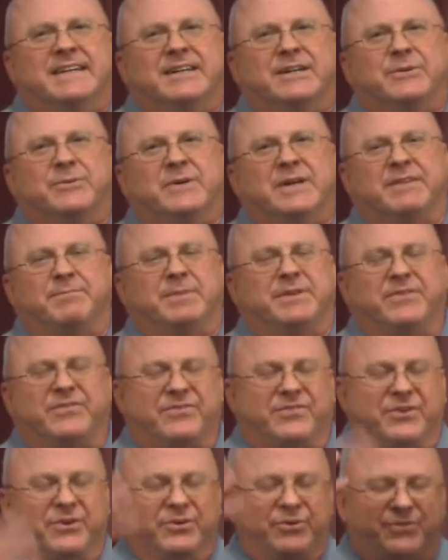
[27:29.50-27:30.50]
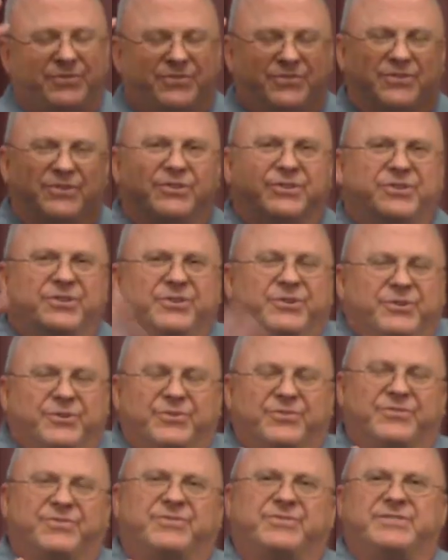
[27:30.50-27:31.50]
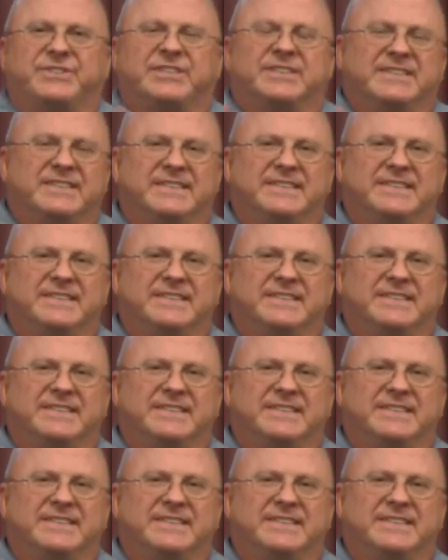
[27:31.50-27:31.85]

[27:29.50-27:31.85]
we have been so seduced.